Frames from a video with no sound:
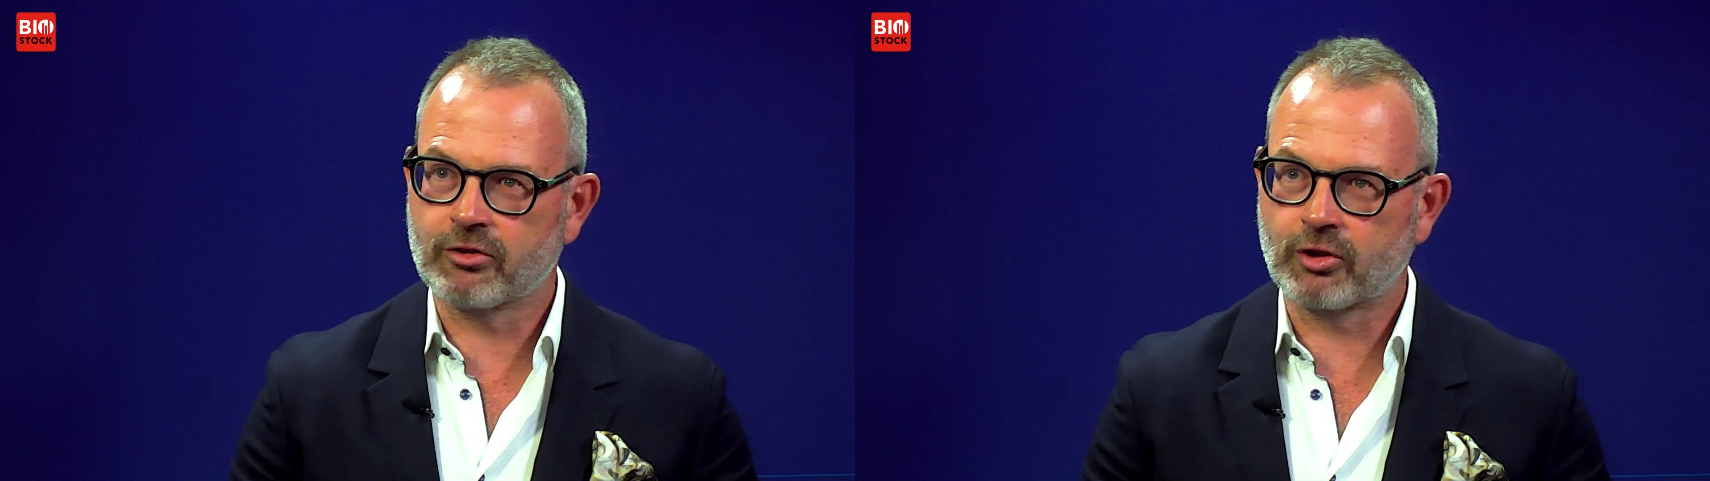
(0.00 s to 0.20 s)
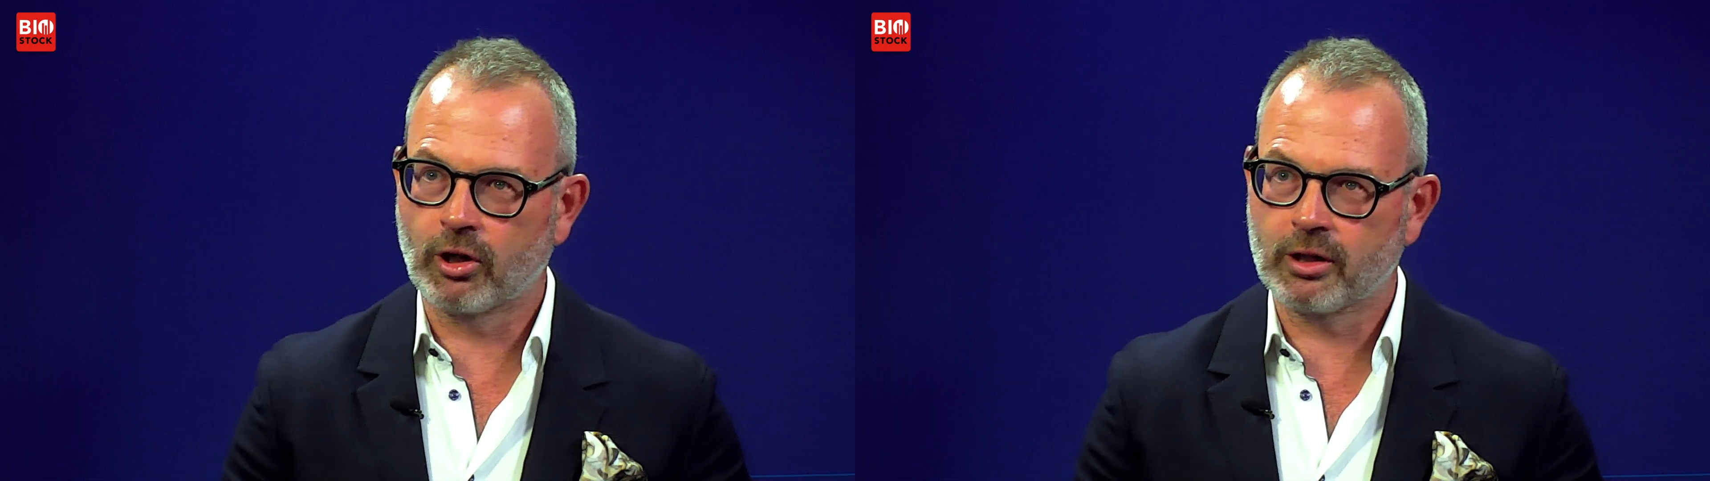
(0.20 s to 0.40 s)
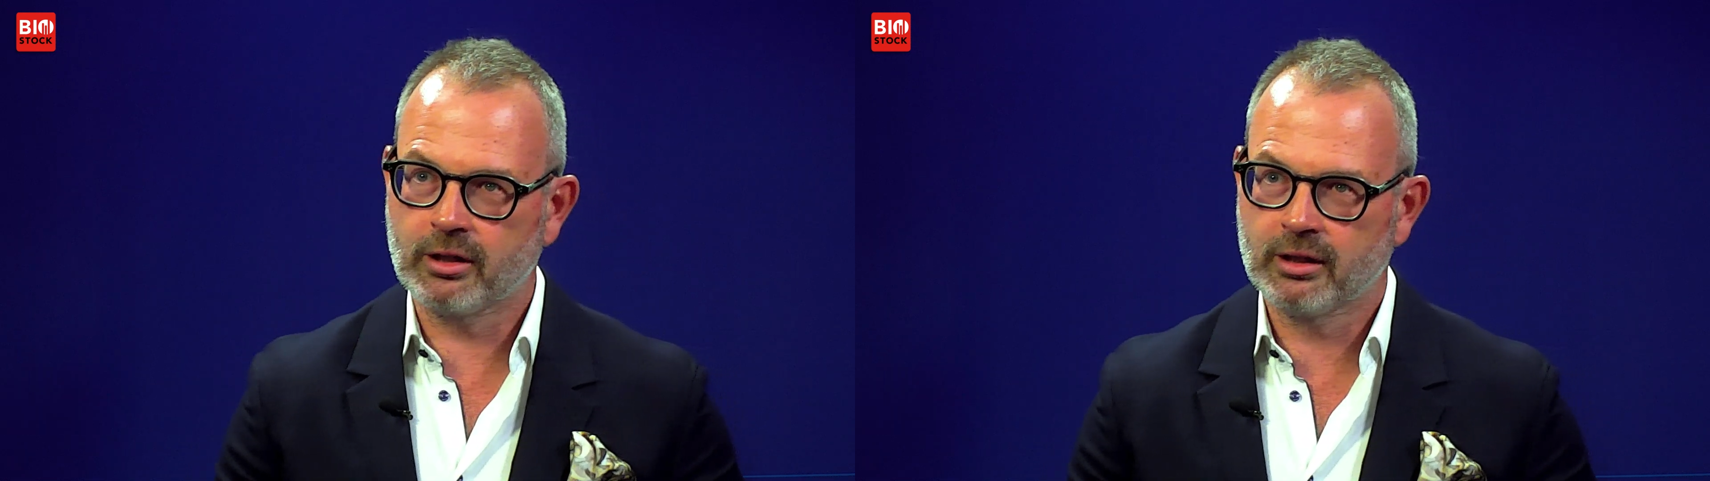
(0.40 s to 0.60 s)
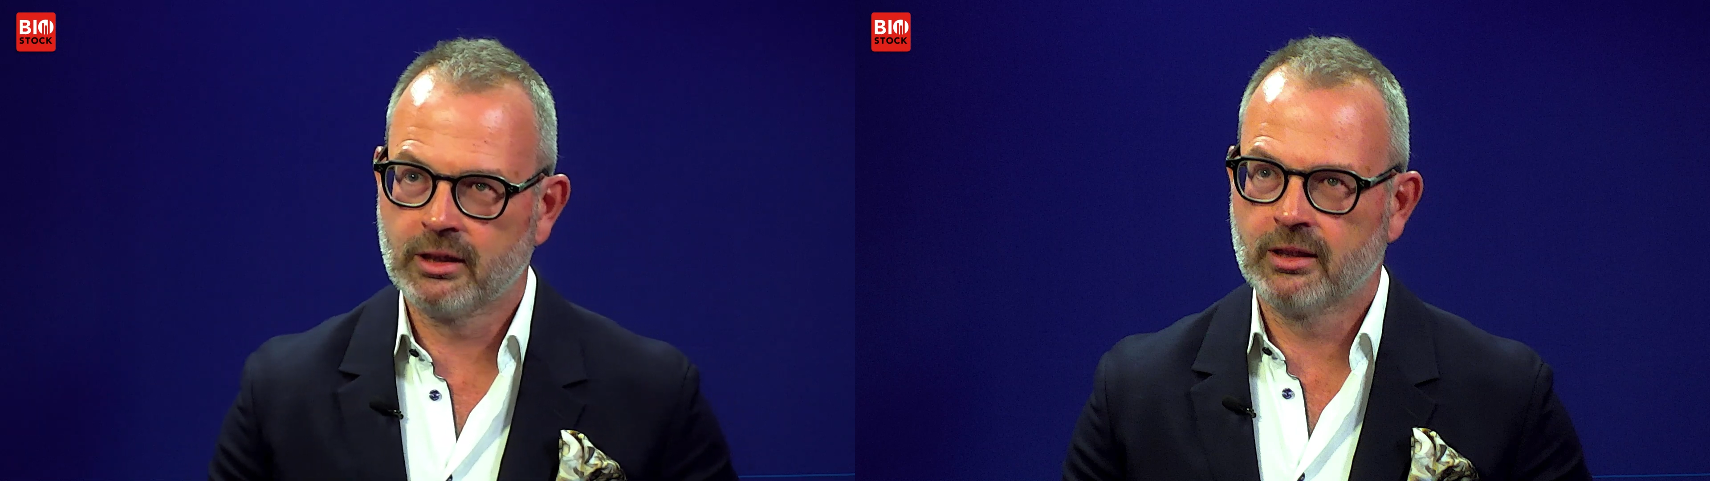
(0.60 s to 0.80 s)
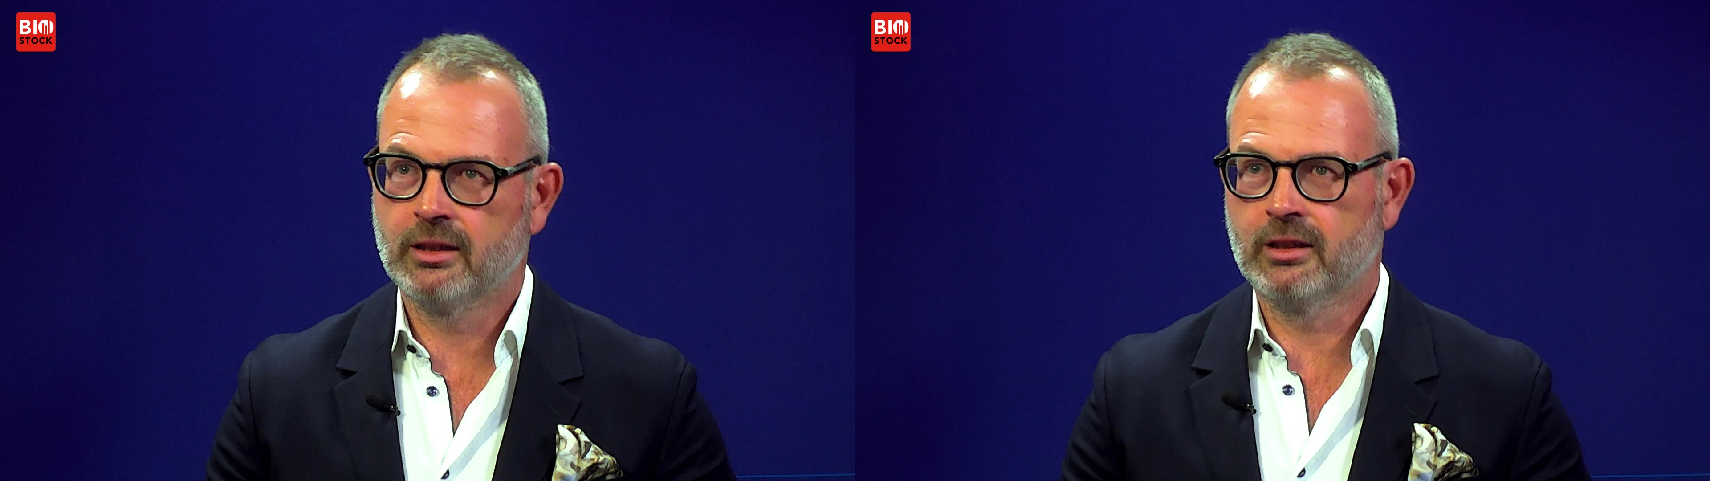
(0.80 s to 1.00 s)
the study
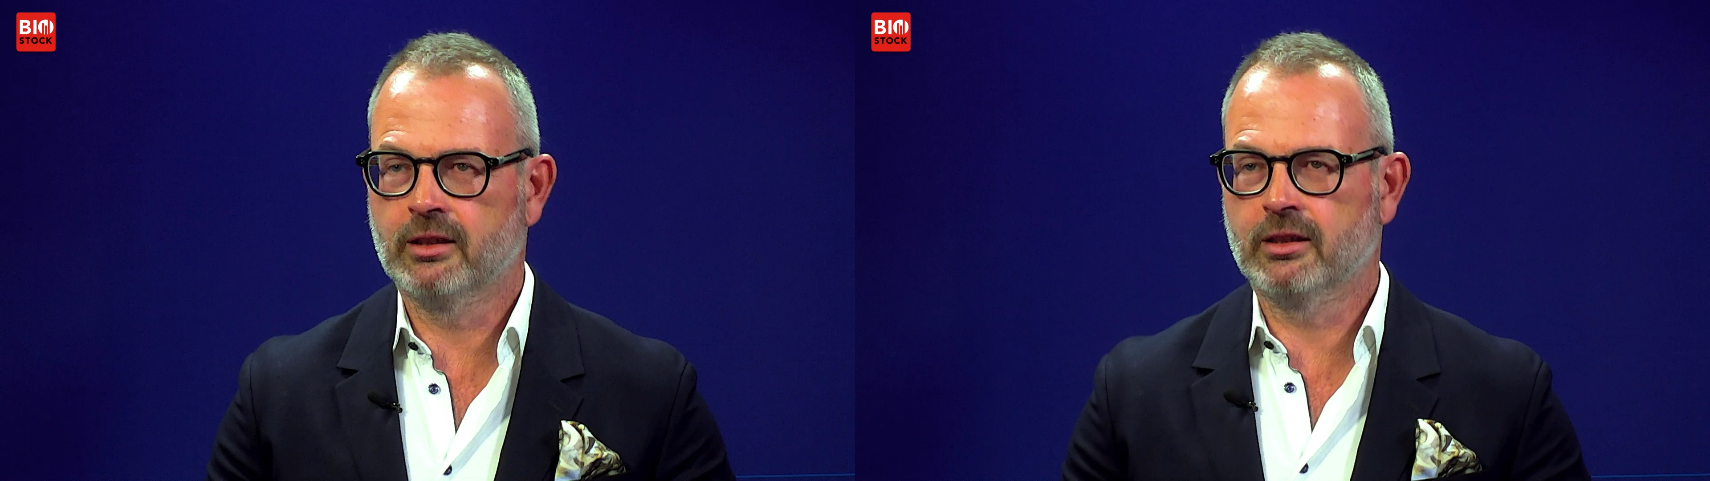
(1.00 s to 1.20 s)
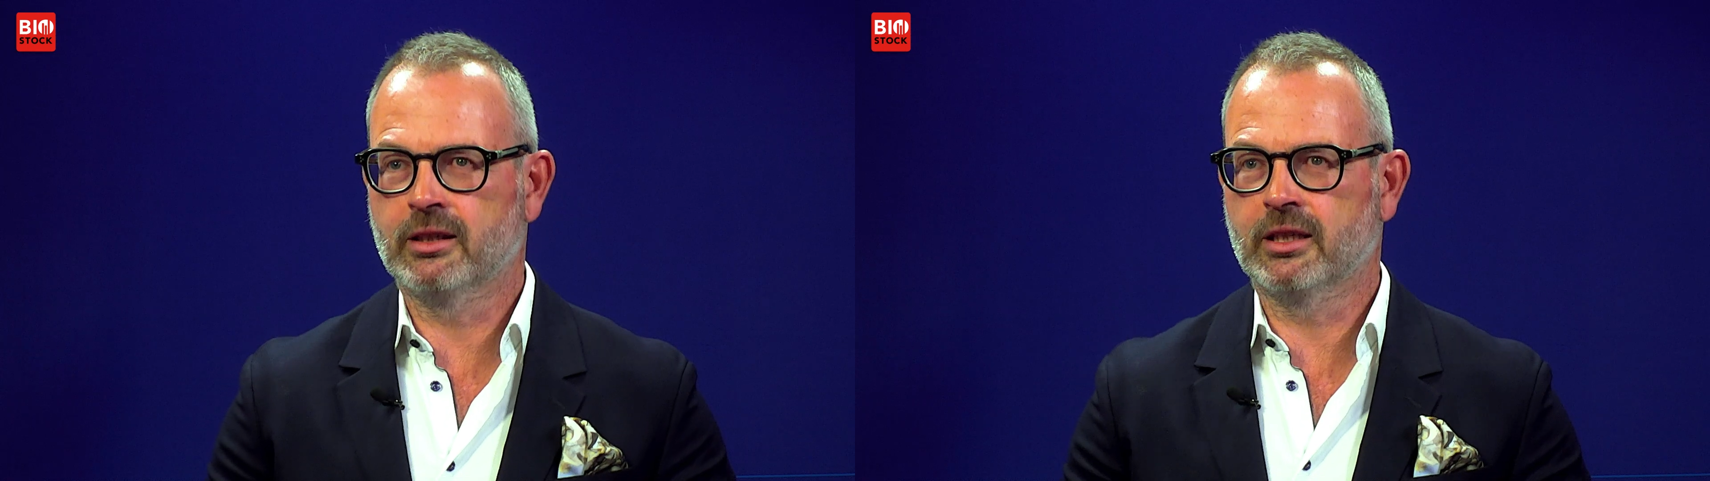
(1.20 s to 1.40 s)
uh, mm-hmm.